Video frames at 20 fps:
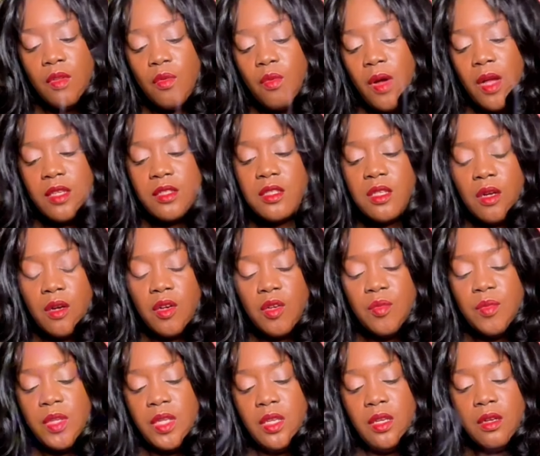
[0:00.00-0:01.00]
Why is the
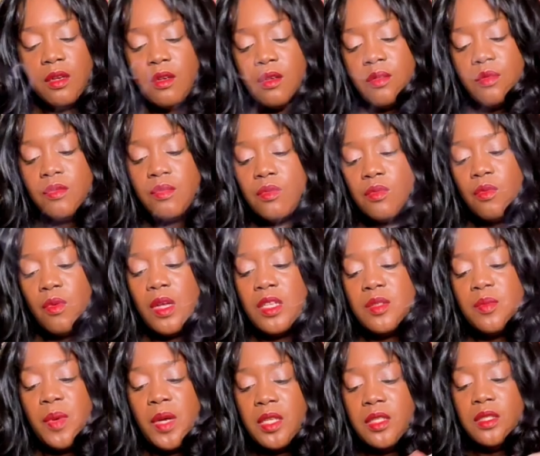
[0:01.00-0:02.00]
Hermit here? Why
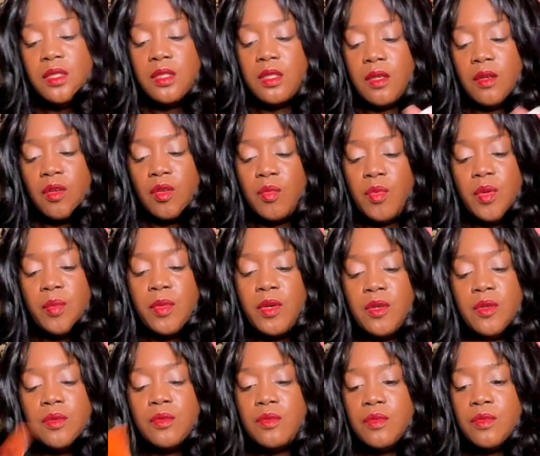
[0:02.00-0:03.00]
is Pisces in Hermit
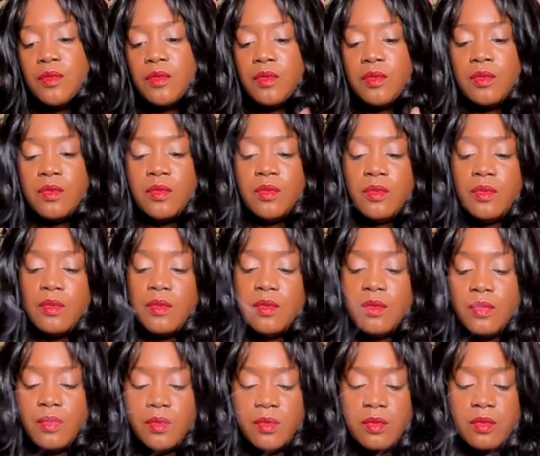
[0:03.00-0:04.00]
mode?
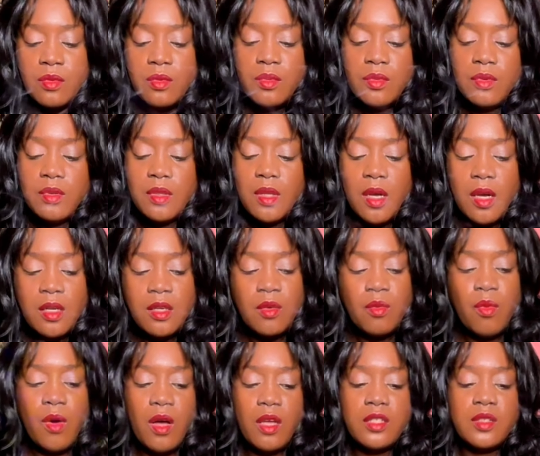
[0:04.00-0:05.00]
Nine
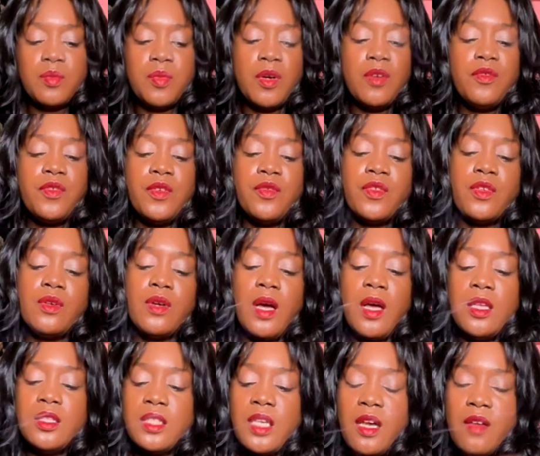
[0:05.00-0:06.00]
of Wands. Both of you
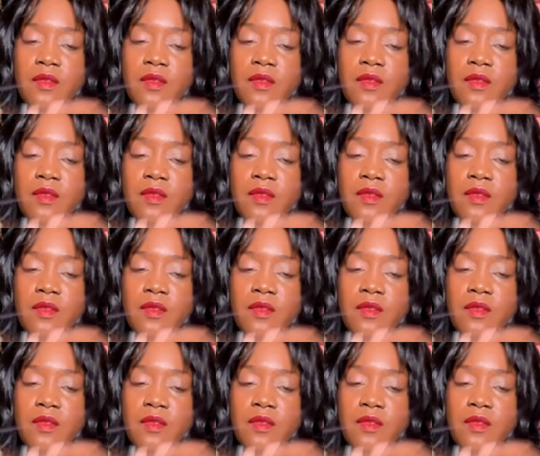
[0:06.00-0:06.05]
guys